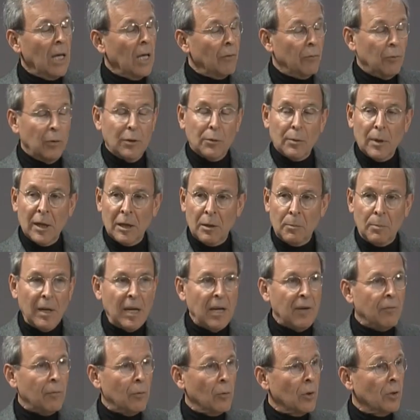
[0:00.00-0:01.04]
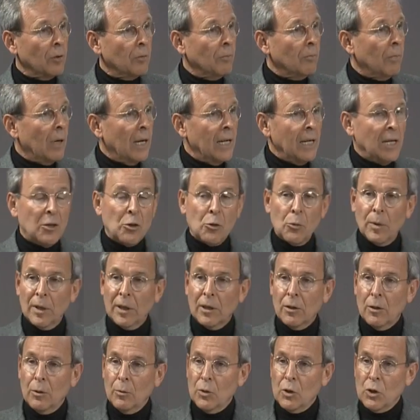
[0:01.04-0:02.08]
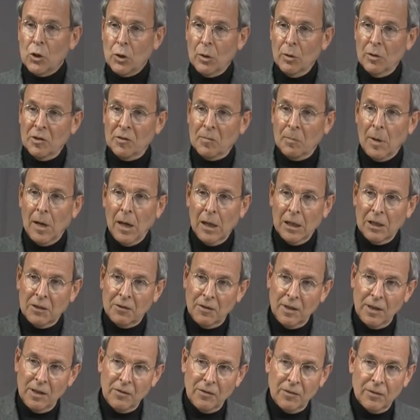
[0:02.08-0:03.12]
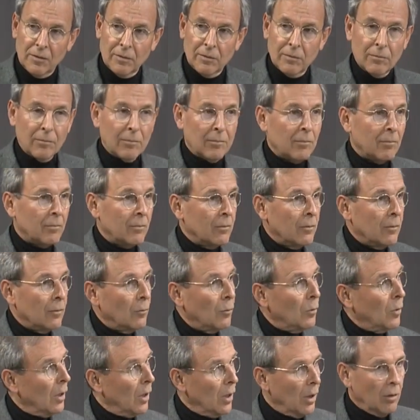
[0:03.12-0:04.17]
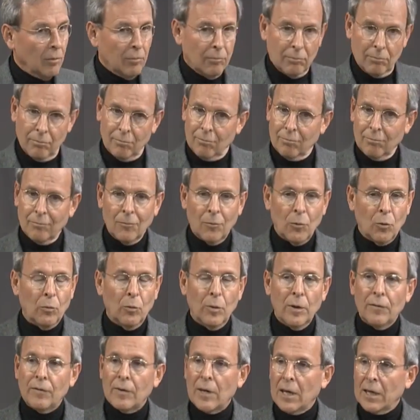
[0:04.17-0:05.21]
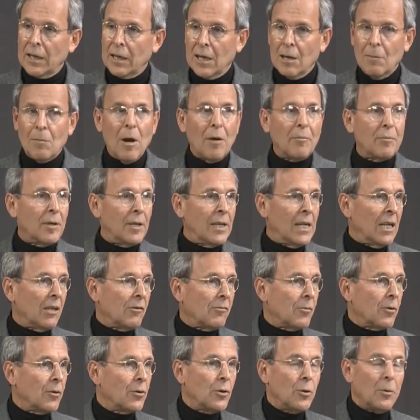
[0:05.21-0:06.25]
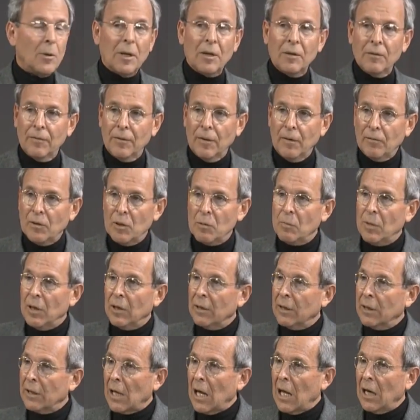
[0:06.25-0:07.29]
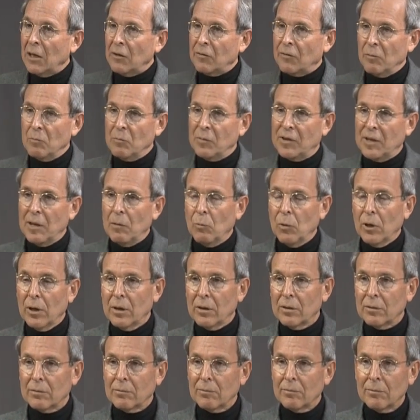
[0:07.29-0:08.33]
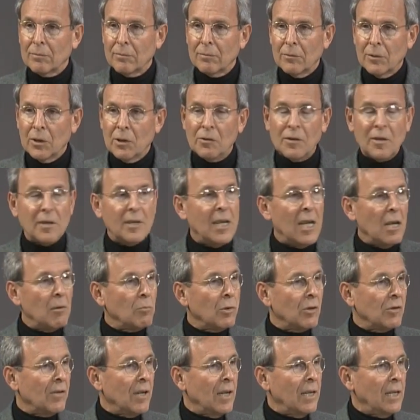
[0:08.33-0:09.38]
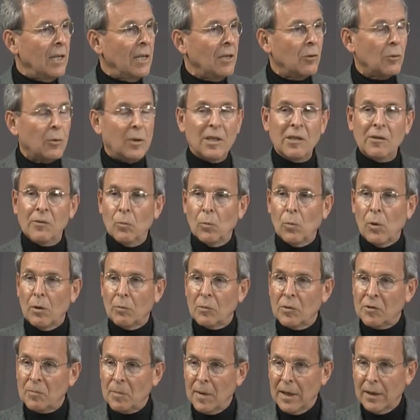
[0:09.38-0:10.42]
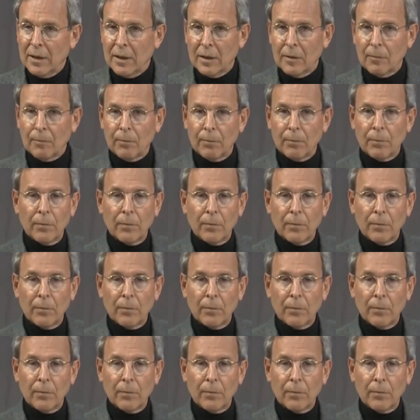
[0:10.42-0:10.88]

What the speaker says: If we try to pay for it by issuing new insurance policies, well, we've got to come up with an extra $250 billion from somewhere. There's a 10% increase in what we're spending.